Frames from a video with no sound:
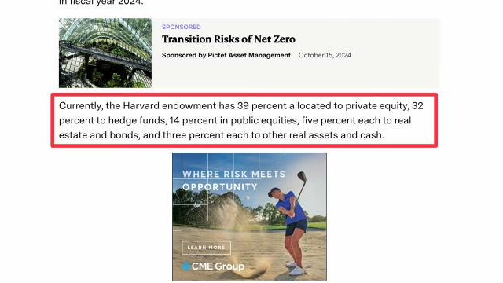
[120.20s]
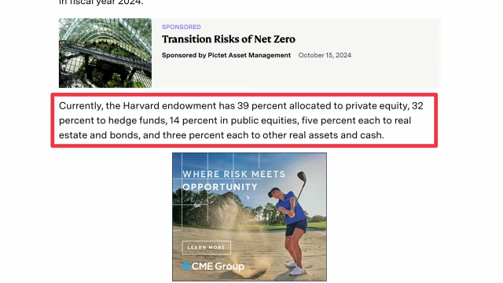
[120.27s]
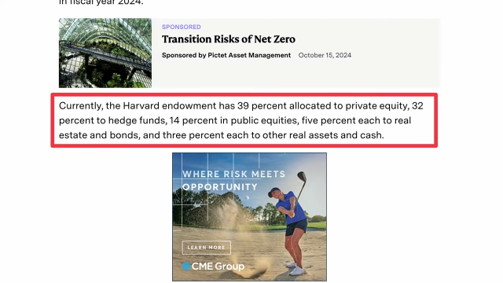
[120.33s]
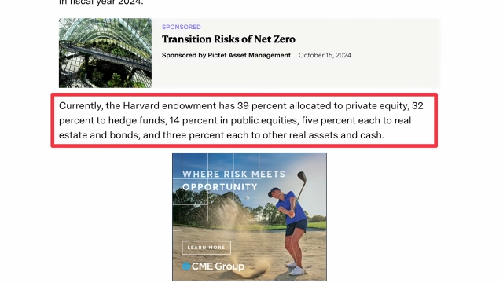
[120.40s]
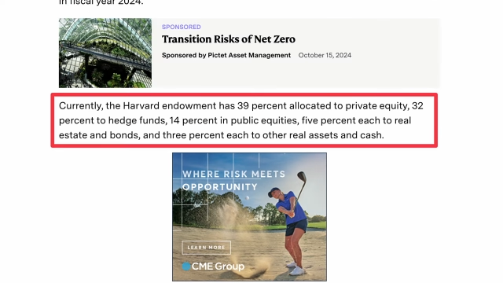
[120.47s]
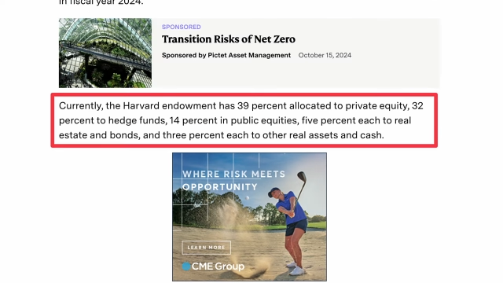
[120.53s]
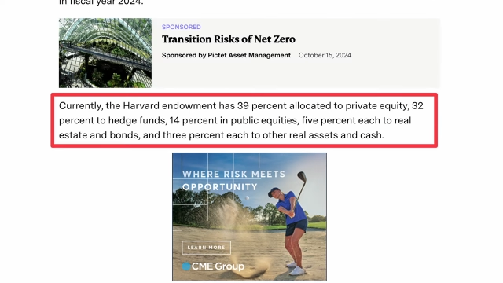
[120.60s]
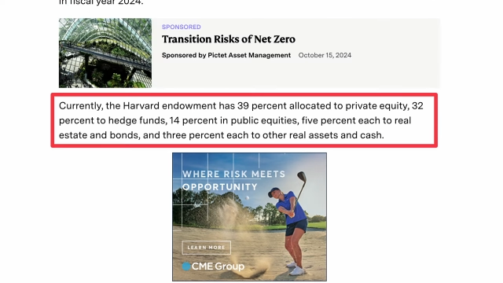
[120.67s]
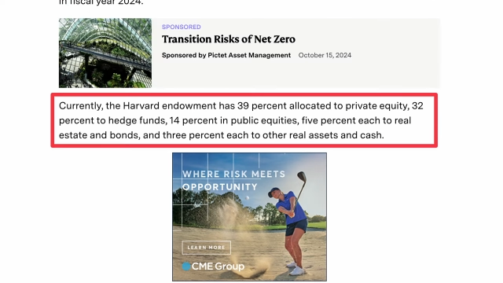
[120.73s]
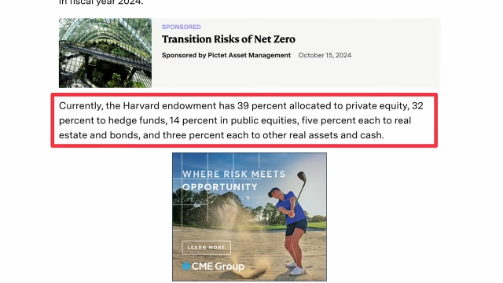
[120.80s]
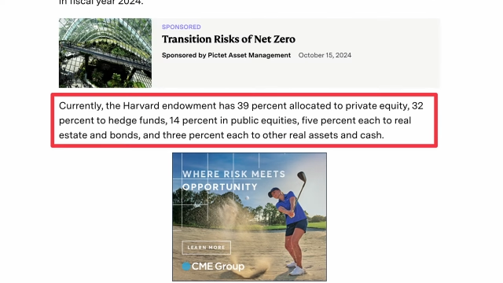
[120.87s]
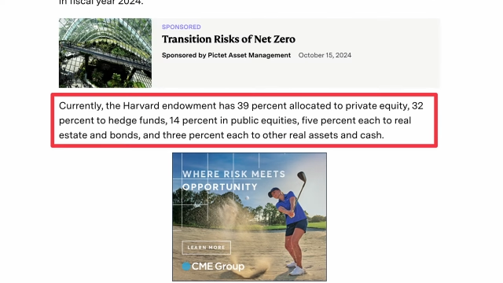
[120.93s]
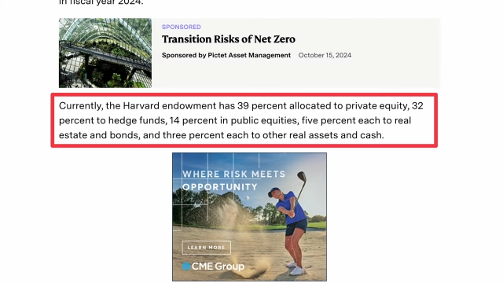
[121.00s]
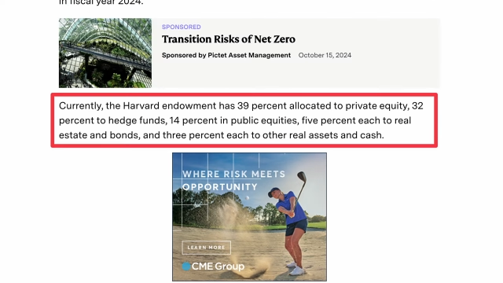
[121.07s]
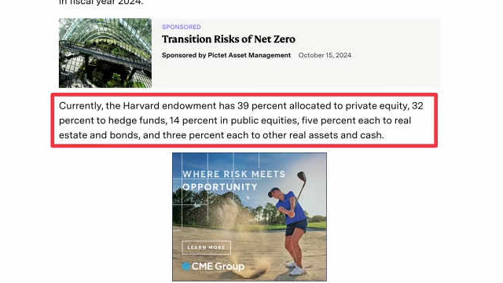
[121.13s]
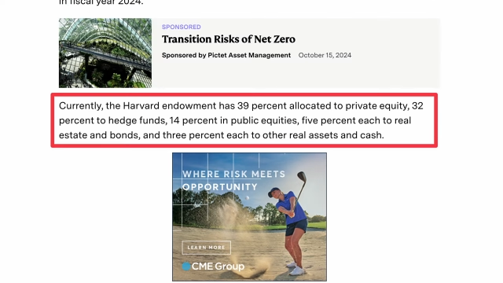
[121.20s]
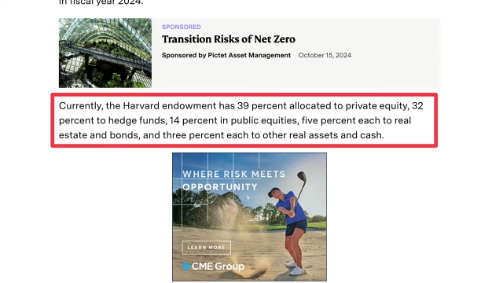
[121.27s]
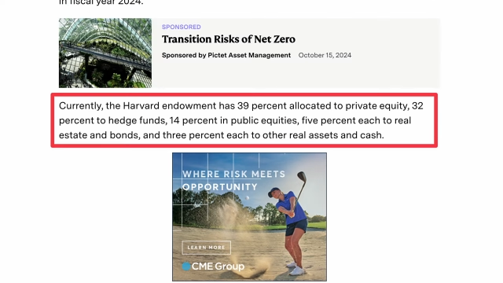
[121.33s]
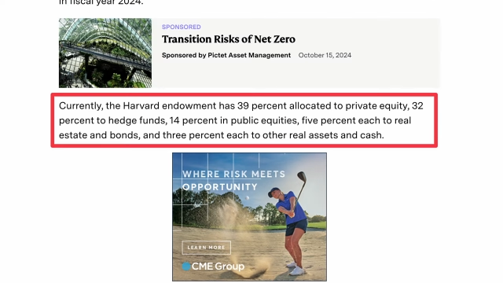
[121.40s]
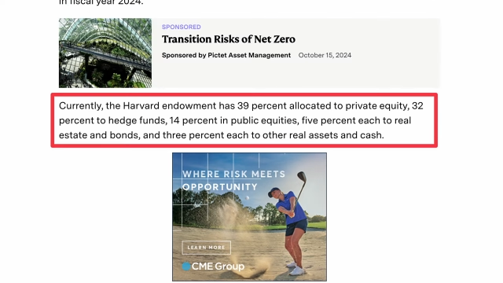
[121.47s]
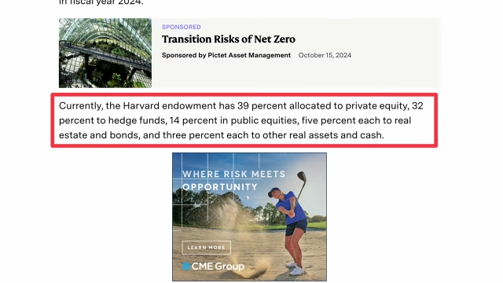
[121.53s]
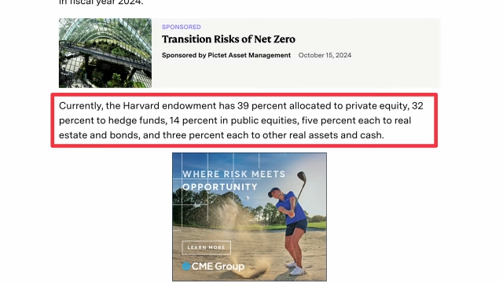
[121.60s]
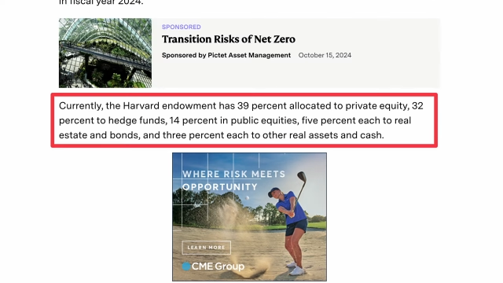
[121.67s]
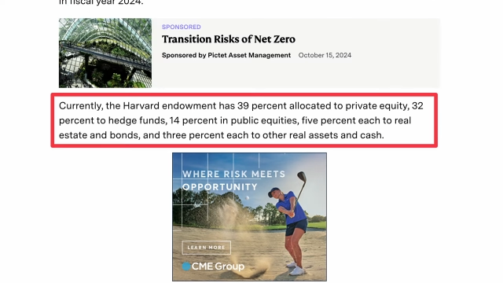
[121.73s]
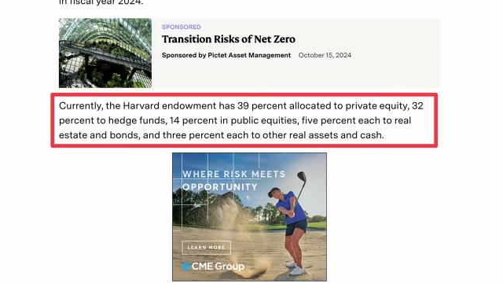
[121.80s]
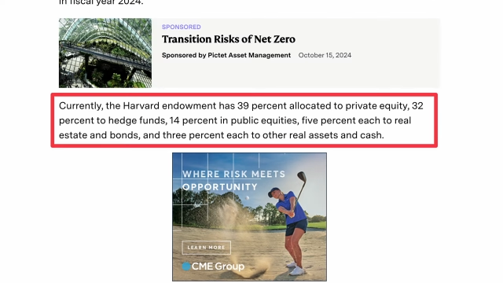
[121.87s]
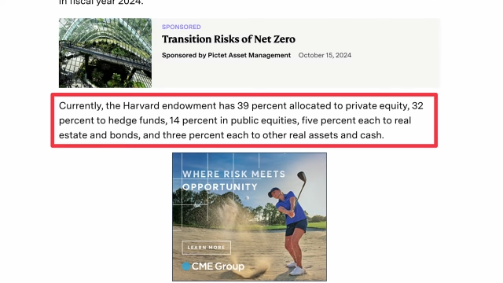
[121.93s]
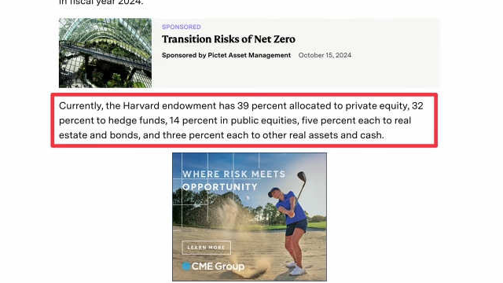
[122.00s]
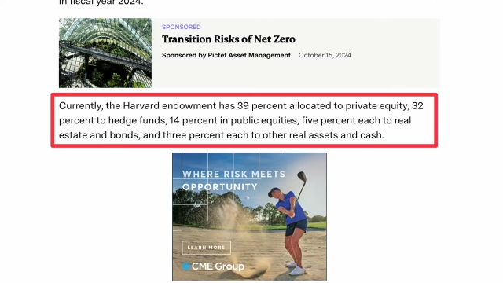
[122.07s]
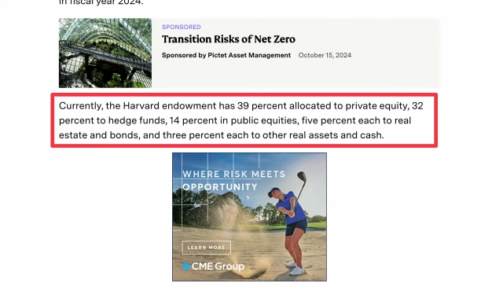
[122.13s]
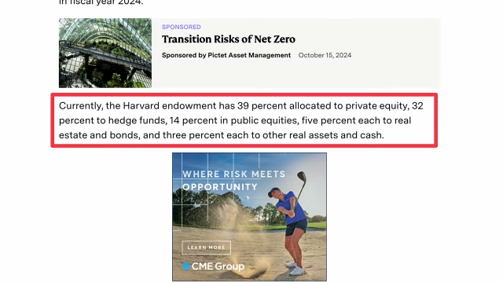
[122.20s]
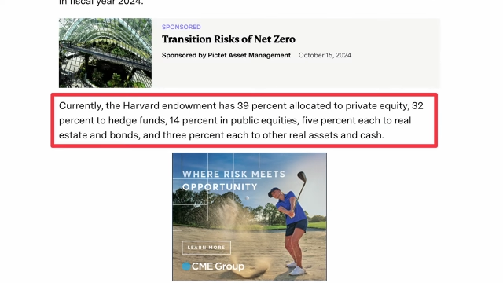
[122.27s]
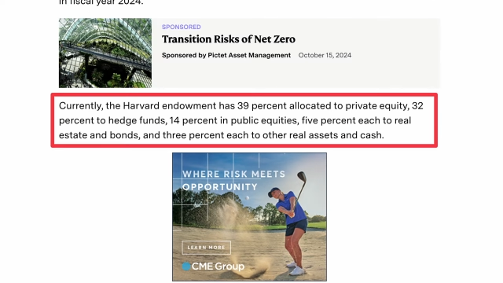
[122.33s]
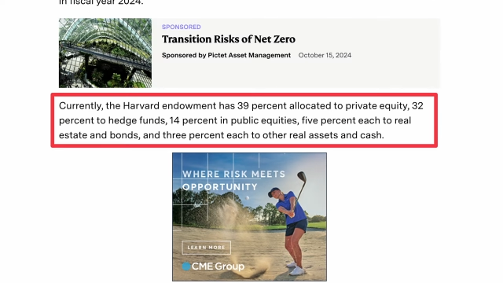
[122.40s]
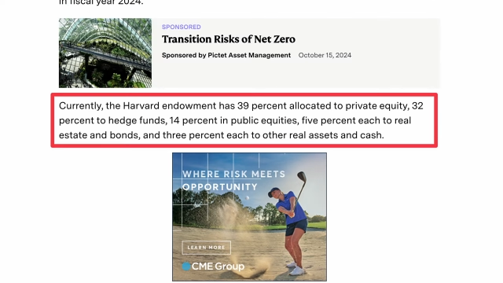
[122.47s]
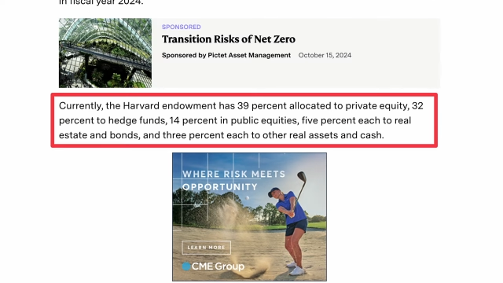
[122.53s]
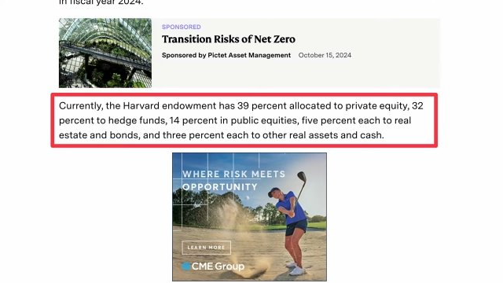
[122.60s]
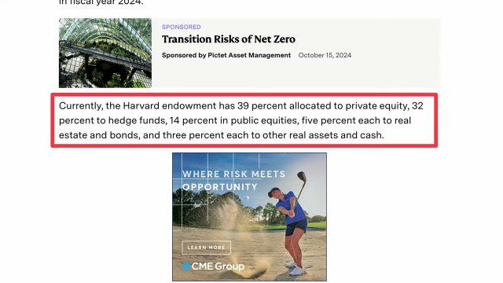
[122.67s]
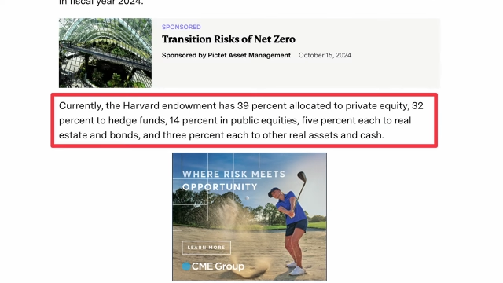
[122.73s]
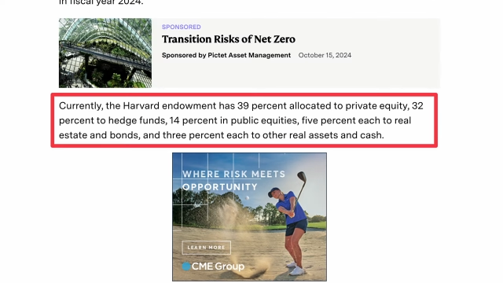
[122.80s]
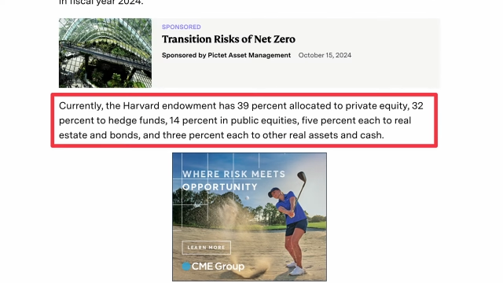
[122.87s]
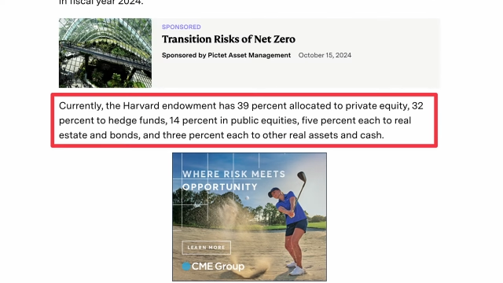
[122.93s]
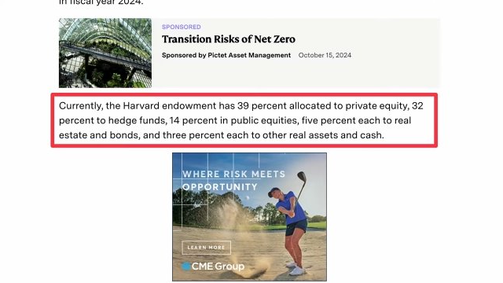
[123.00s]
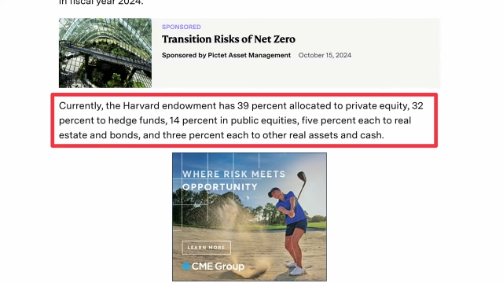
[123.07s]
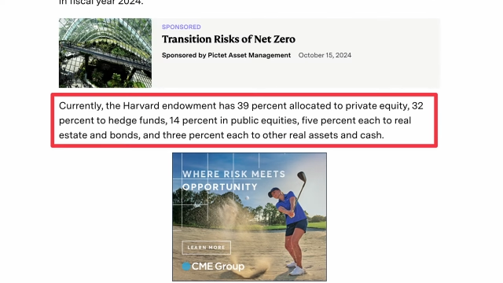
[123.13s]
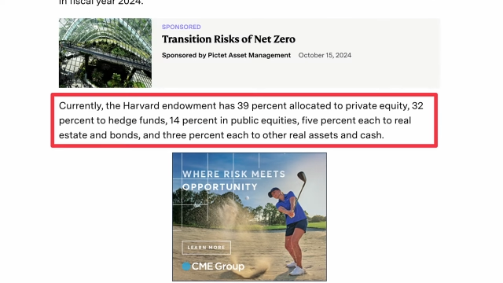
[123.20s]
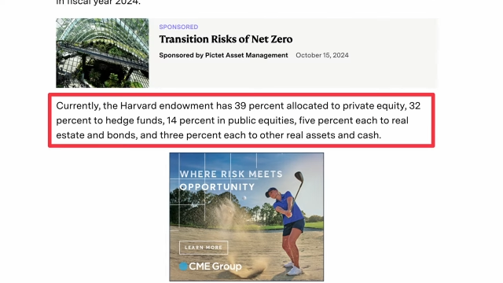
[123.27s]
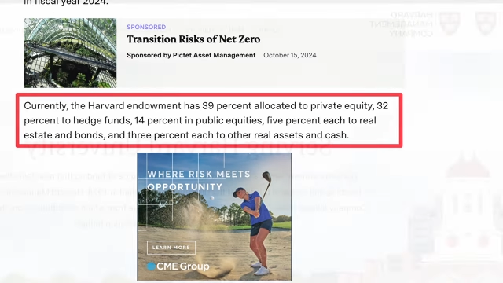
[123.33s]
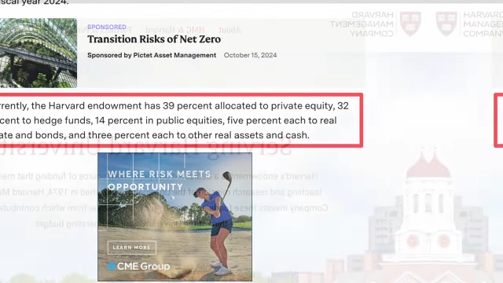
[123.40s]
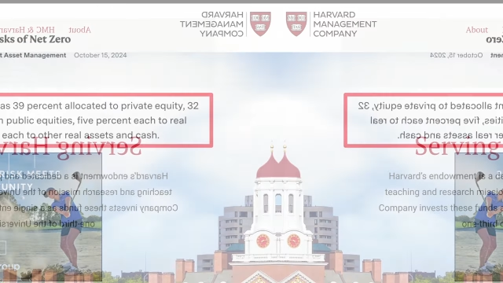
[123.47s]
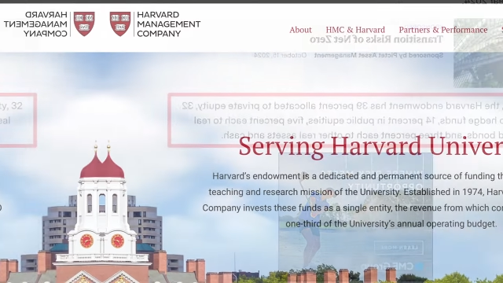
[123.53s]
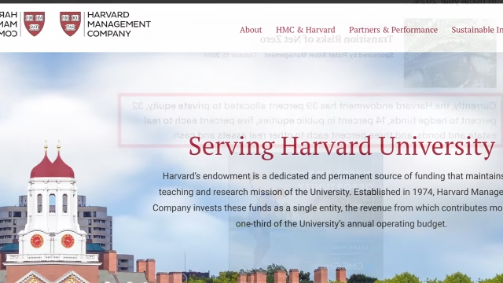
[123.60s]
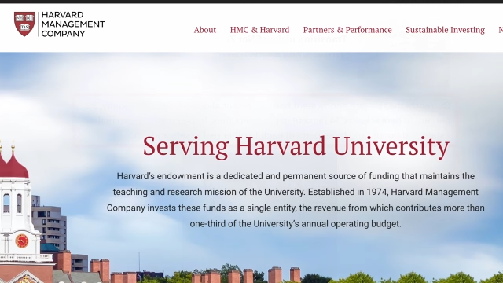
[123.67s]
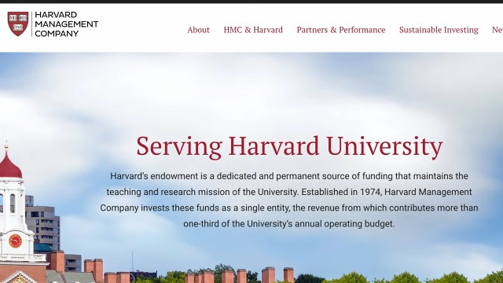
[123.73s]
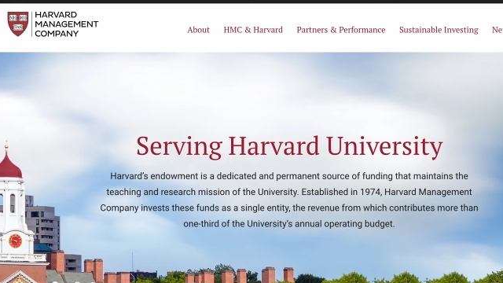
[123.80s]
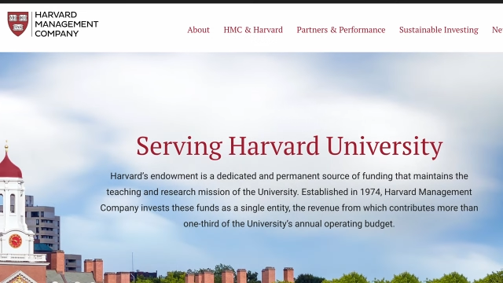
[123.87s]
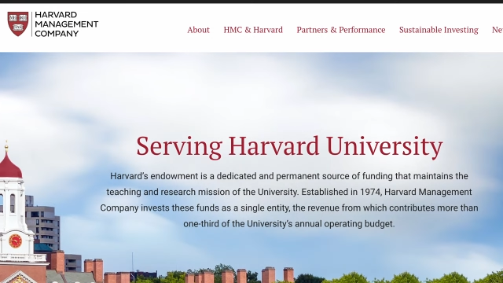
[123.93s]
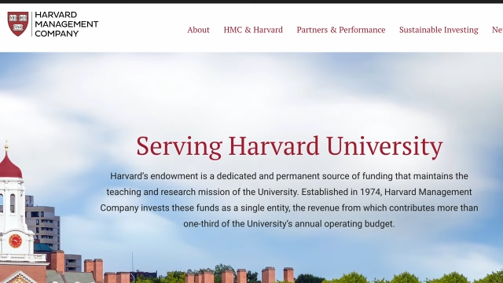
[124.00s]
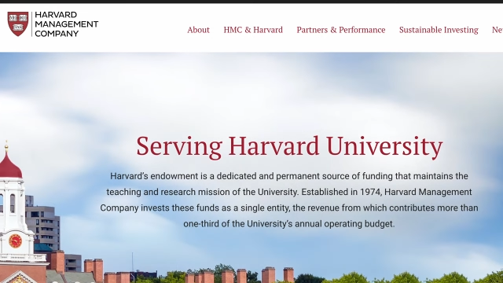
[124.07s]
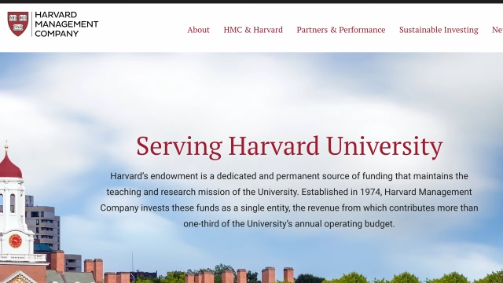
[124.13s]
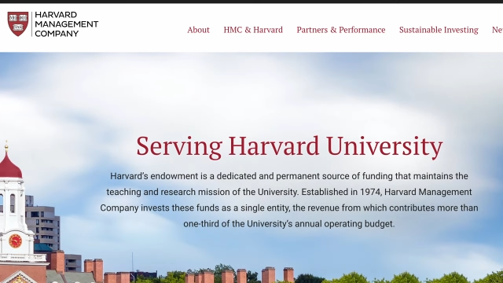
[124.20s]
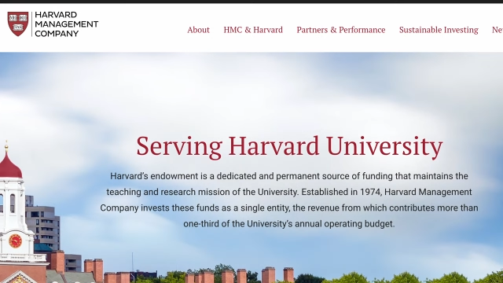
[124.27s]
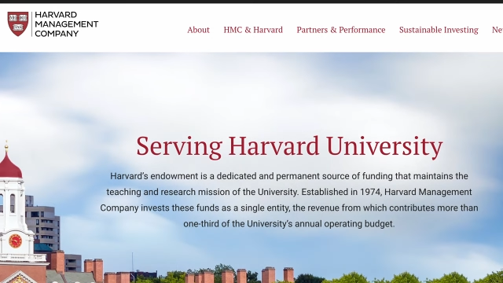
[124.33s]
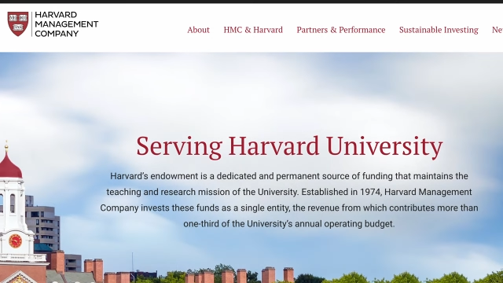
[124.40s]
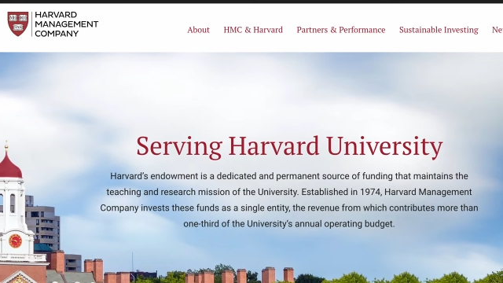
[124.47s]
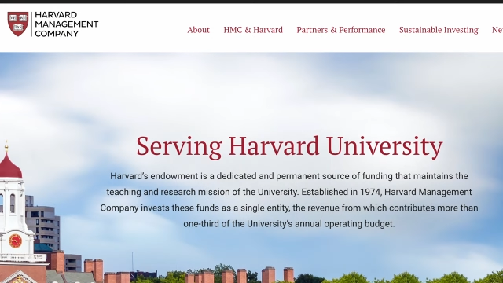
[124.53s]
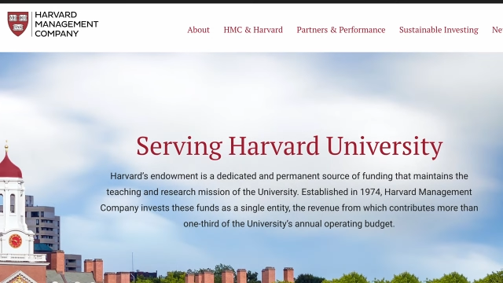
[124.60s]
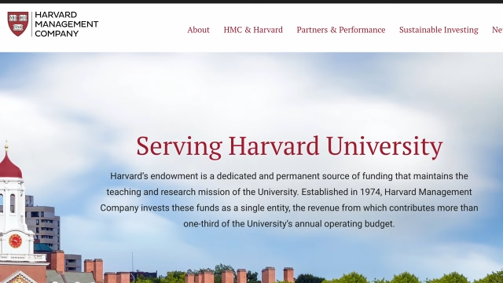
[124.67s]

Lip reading: No face is visible, so there are no lips to read.